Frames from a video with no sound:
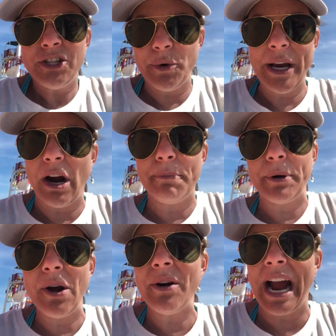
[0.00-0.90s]
doing our
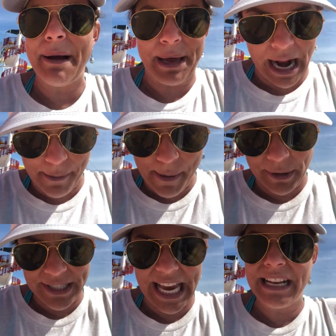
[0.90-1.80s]
program. And I
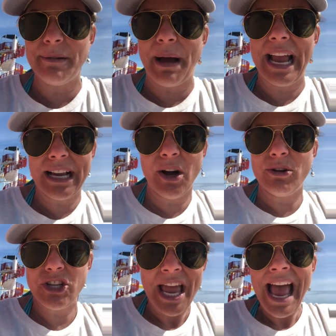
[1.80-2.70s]
remember saying to my
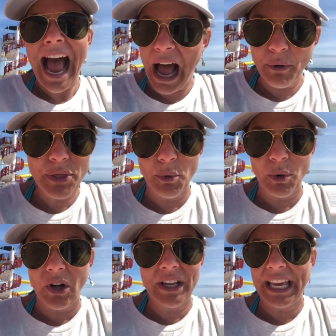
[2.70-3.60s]
coach, how in the
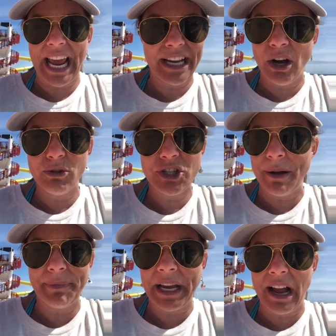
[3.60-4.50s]
world can I coach
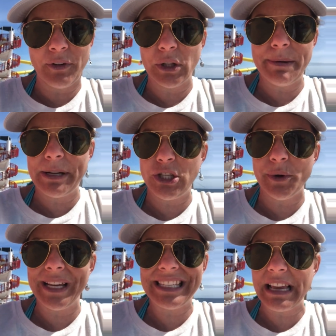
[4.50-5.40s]
something I've only been
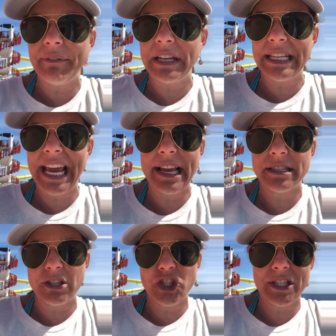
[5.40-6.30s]
doing 7
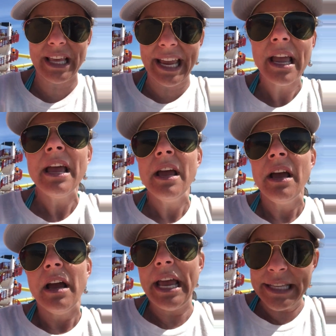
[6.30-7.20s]
days? And she's like,
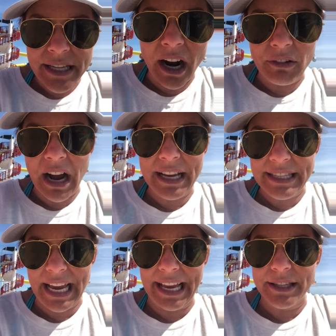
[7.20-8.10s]
it's not
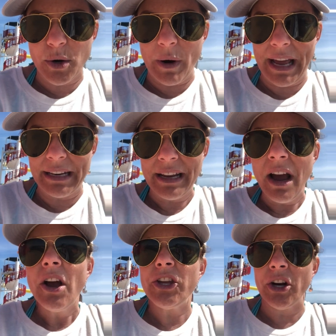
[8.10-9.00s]
rocket science, Gwen.
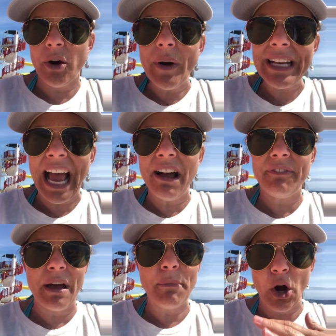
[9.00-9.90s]
You're going to have
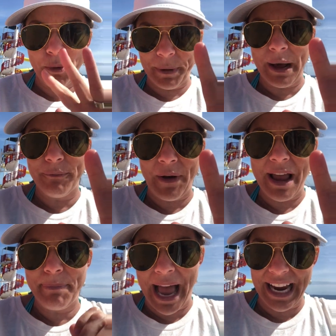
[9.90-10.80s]
them open up
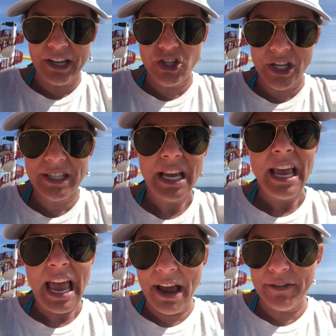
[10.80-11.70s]
5 packages,
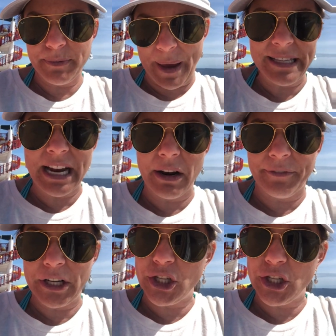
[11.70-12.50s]
spaced out every